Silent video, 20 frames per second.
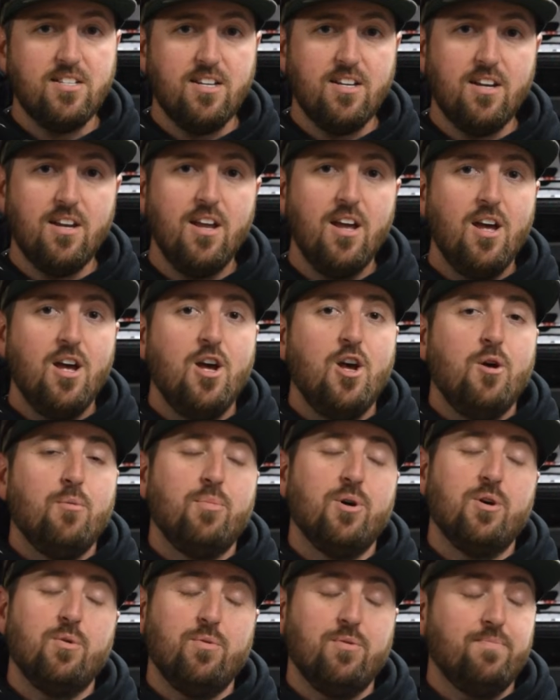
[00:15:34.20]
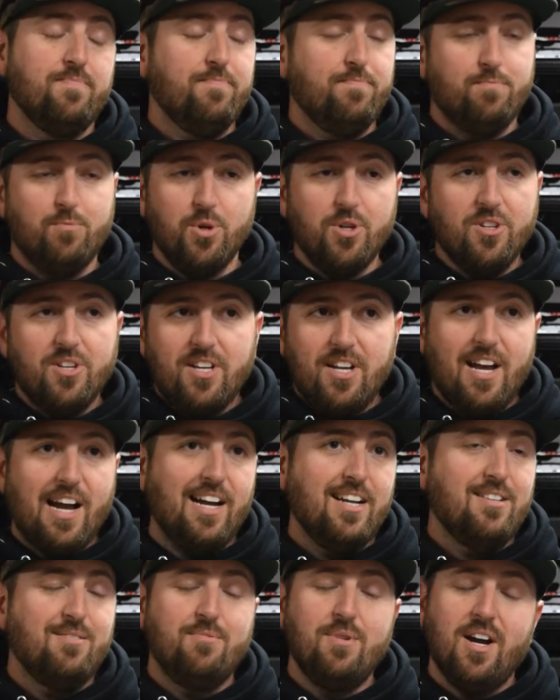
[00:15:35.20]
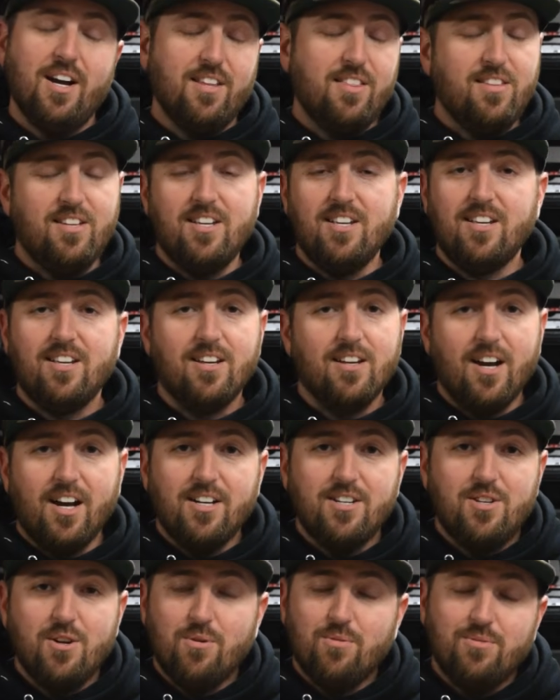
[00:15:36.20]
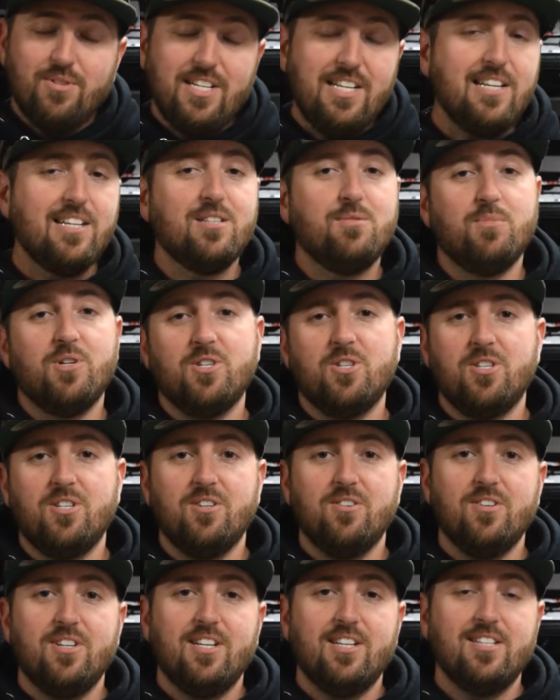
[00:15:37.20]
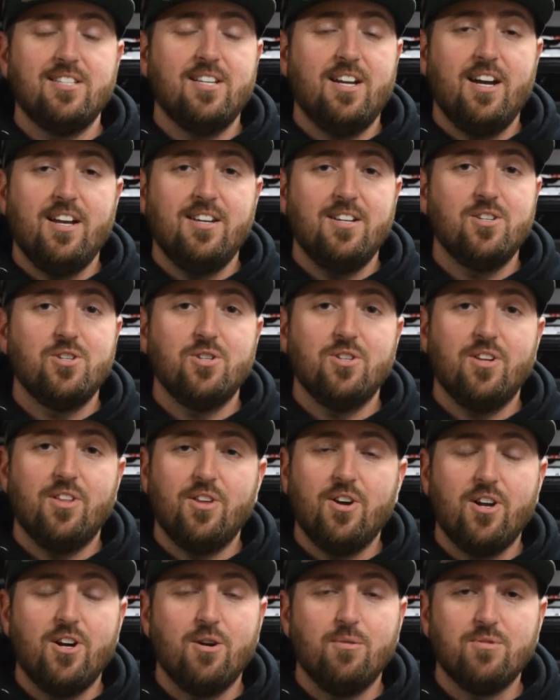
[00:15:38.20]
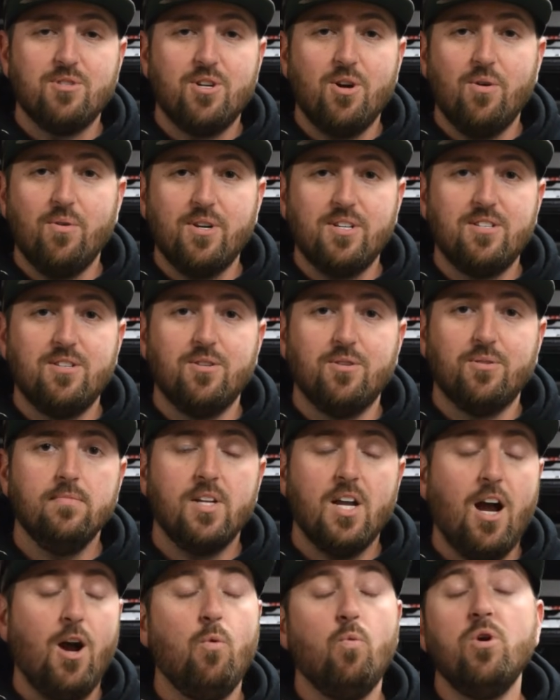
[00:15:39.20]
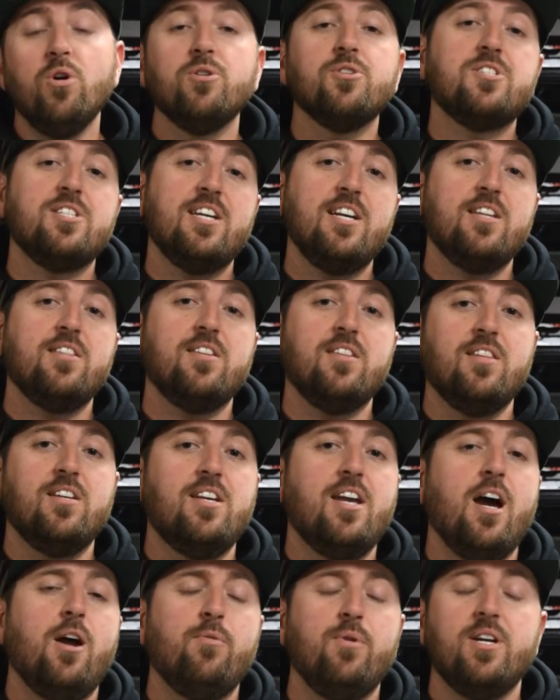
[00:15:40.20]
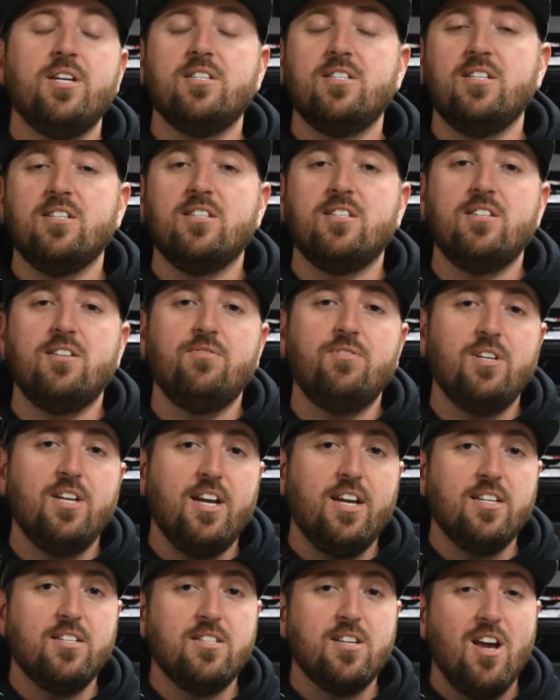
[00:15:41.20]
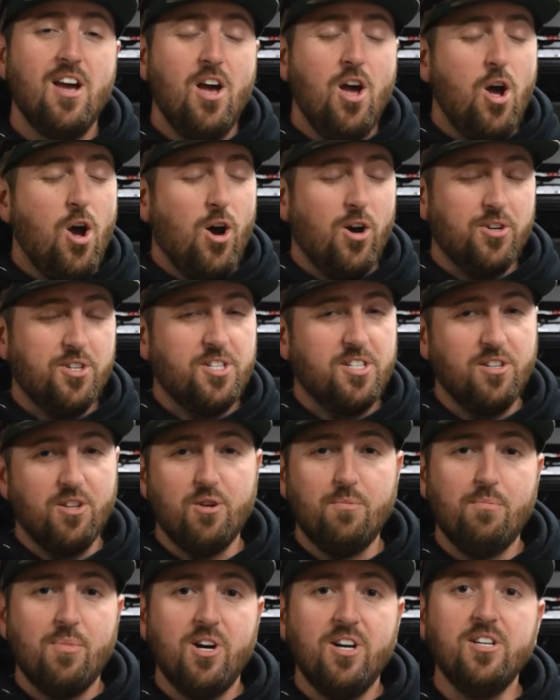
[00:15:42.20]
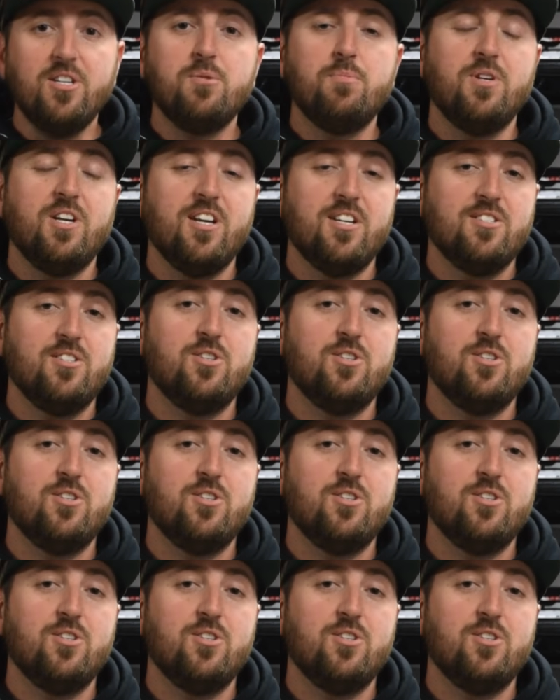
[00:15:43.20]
in, but really, I think I don't need as much steering as I initially thought I was going to. I will say that the Yeah Racing CVAs are still a must because